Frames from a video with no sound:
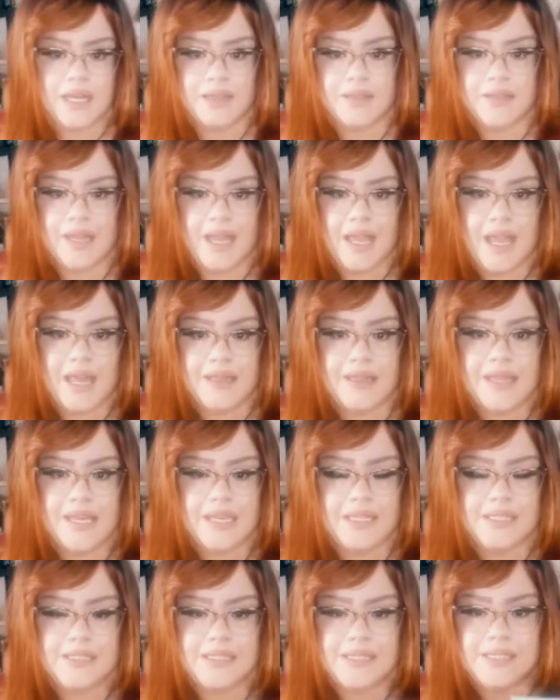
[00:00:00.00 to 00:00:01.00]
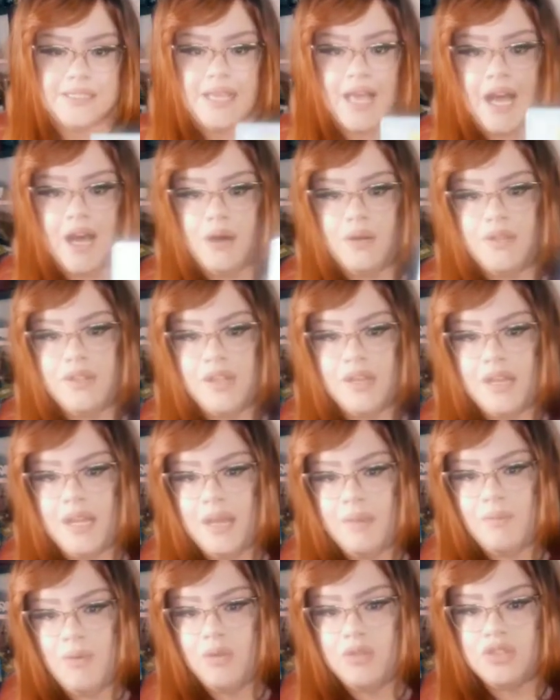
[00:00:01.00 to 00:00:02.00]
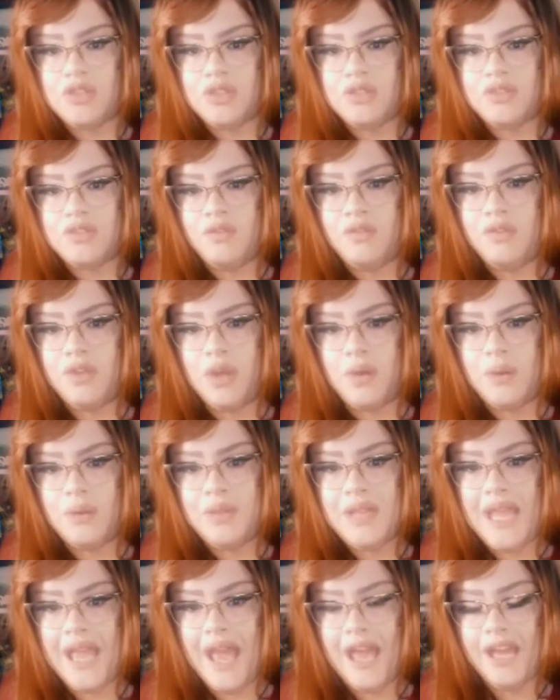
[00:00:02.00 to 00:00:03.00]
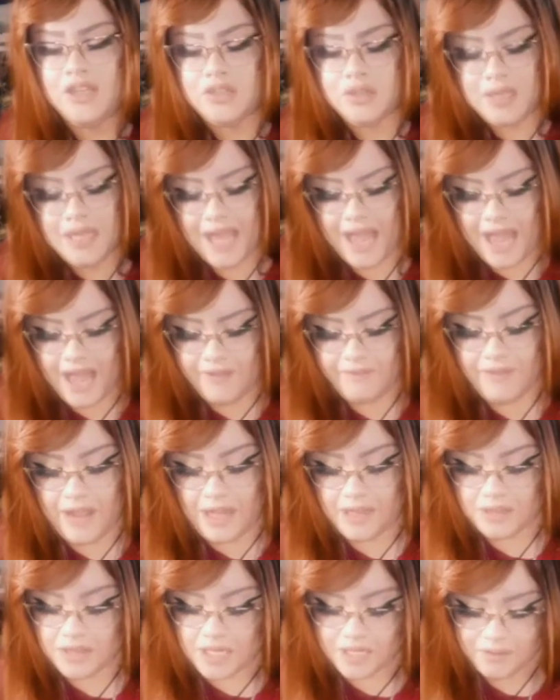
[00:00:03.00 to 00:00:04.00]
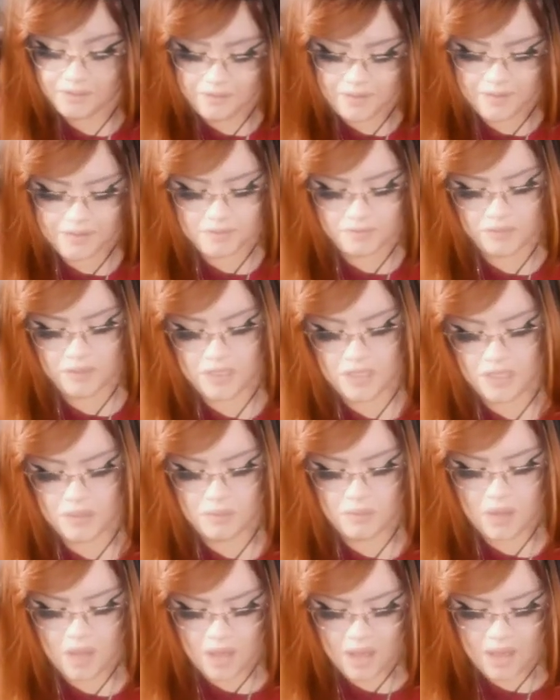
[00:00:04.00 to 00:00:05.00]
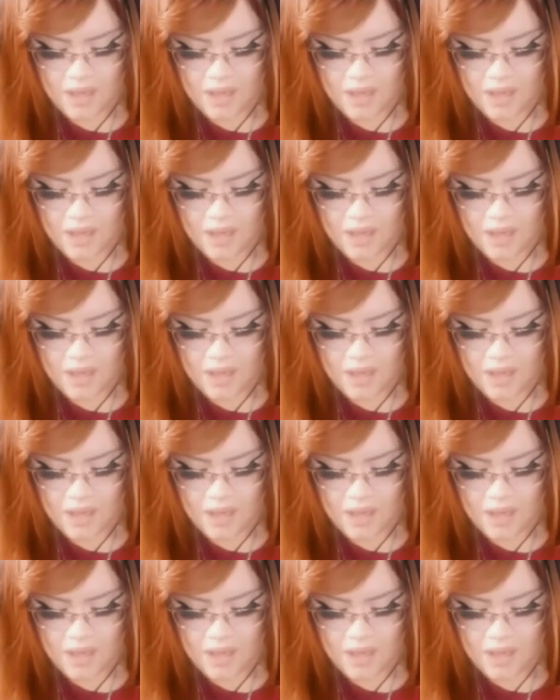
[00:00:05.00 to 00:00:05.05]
this is how their emotions flow. They actually have a lot of feelings for you.